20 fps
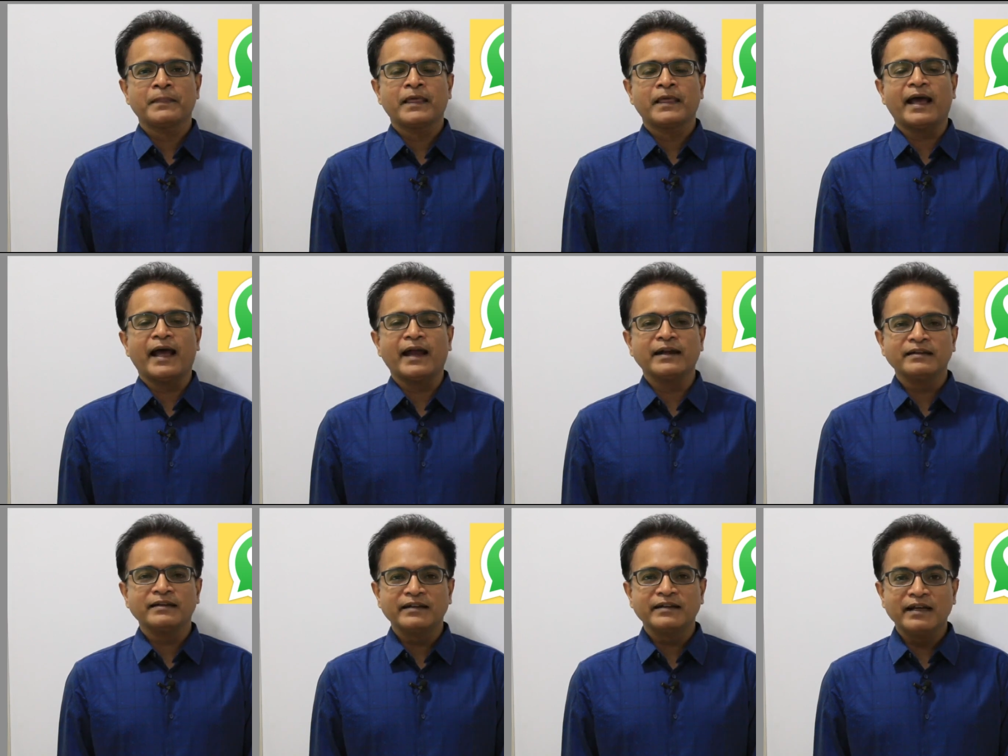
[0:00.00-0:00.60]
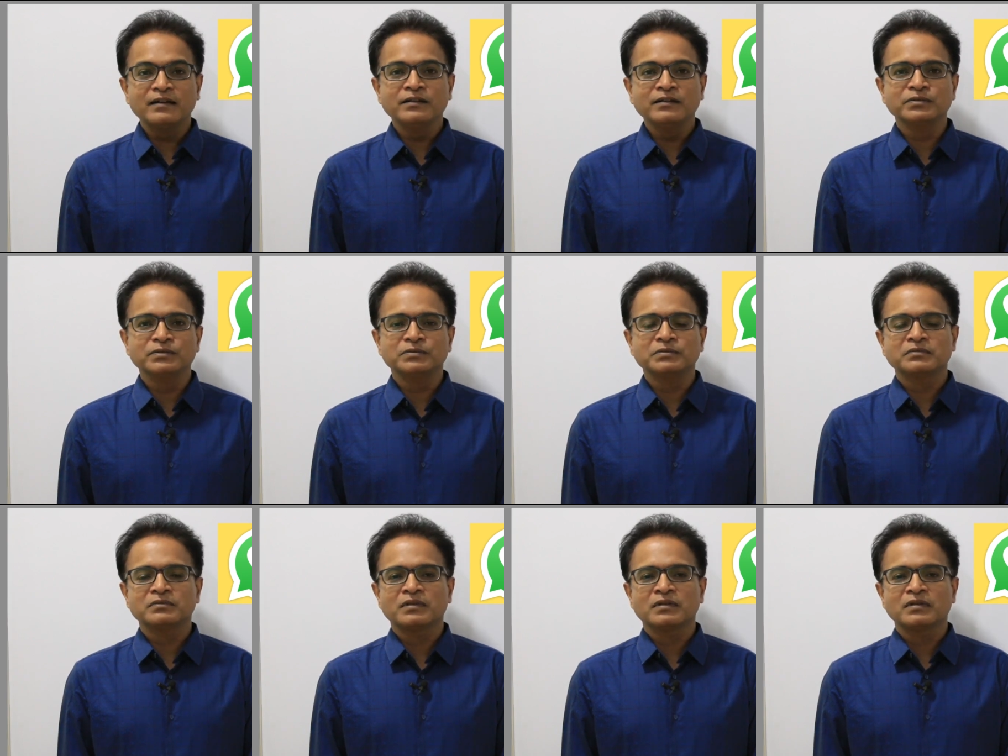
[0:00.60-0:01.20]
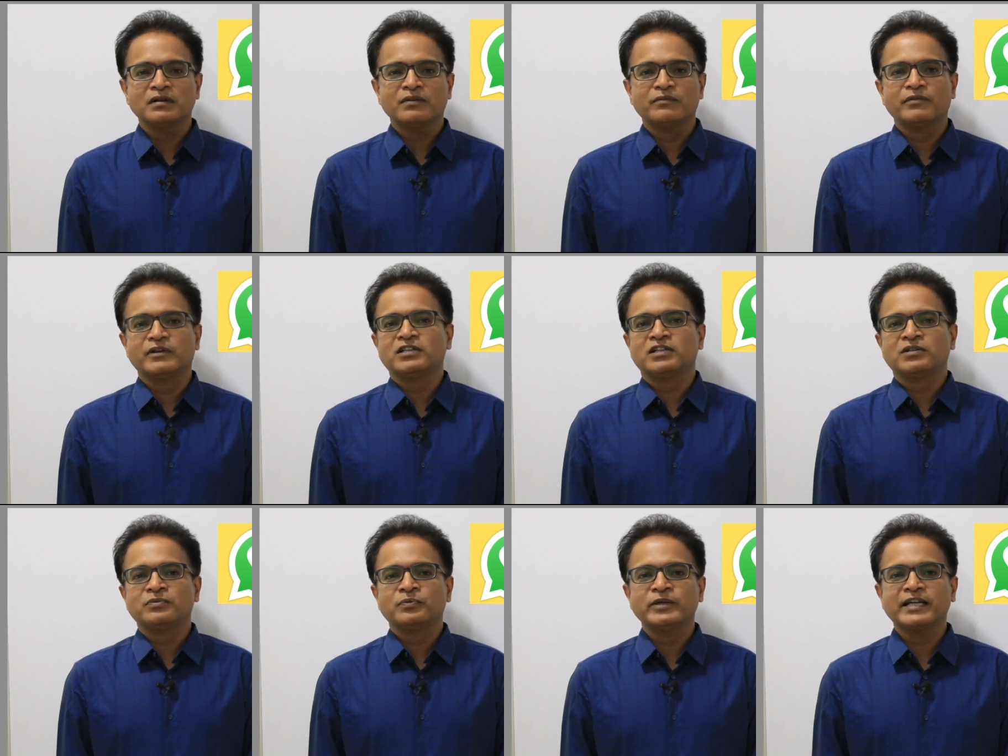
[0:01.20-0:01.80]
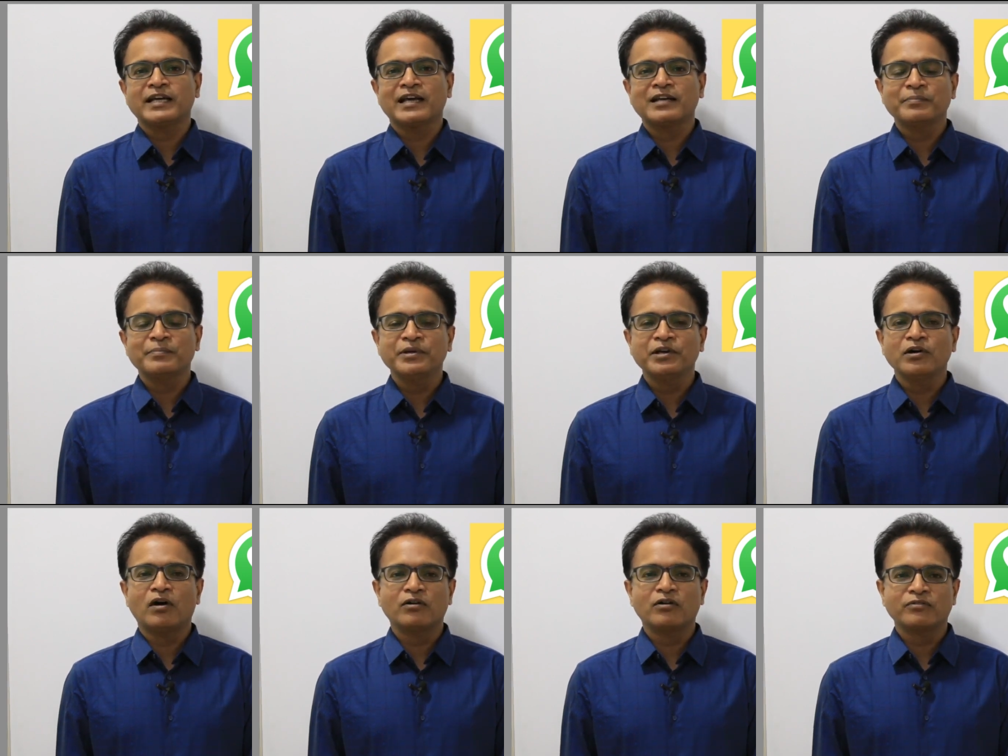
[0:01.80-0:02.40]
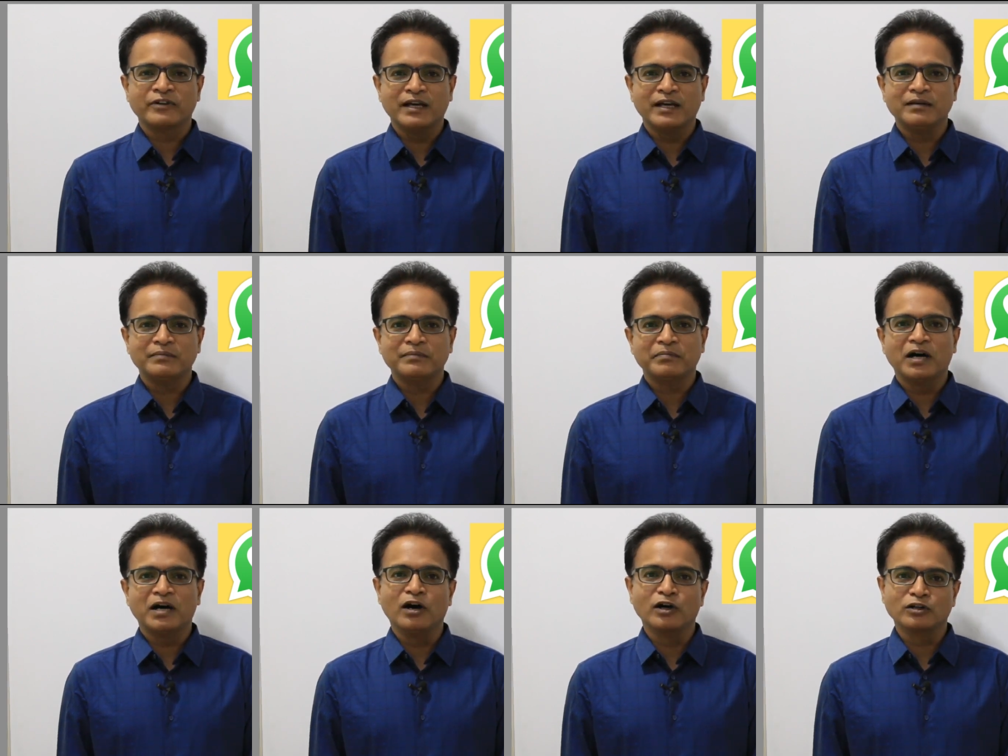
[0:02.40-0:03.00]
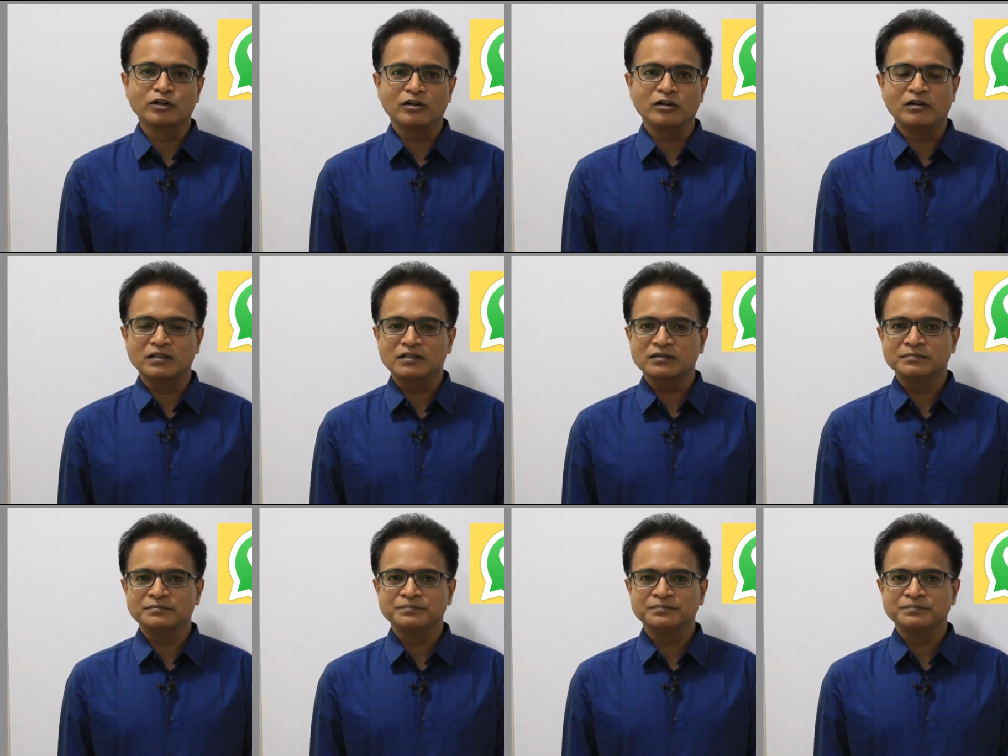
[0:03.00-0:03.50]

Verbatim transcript: and tell you whether we can be of help or not.